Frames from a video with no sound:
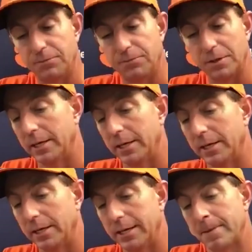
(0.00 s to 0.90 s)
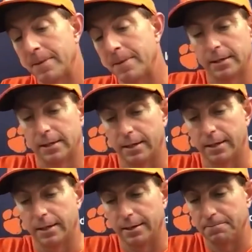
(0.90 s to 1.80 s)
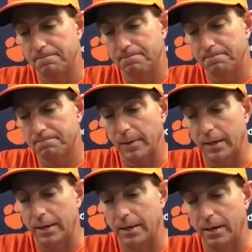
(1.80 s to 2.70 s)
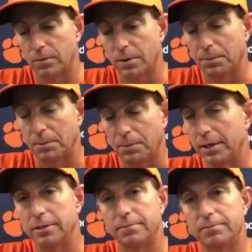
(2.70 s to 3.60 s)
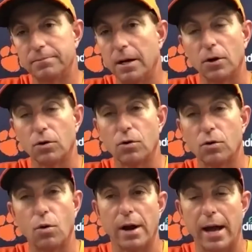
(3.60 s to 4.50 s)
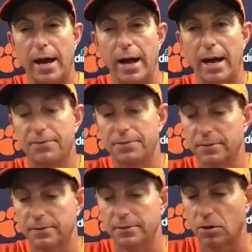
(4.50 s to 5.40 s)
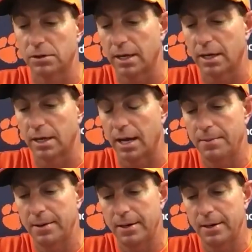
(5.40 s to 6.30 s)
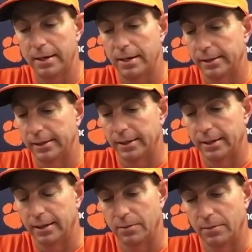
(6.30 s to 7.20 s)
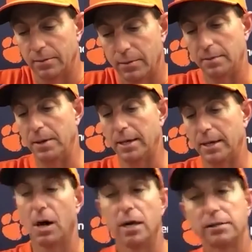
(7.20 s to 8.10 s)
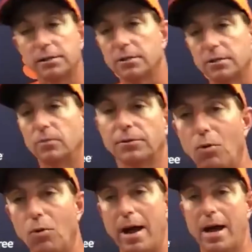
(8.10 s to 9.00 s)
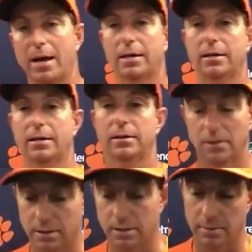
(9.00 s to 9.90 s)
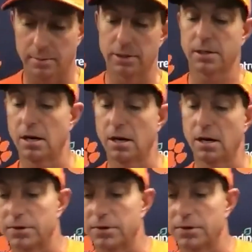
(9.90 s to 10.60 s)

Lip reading: Defensively, you know, we played a good, I thought, quarter and a half to start the game. Then we had the big bust on the throwback, busted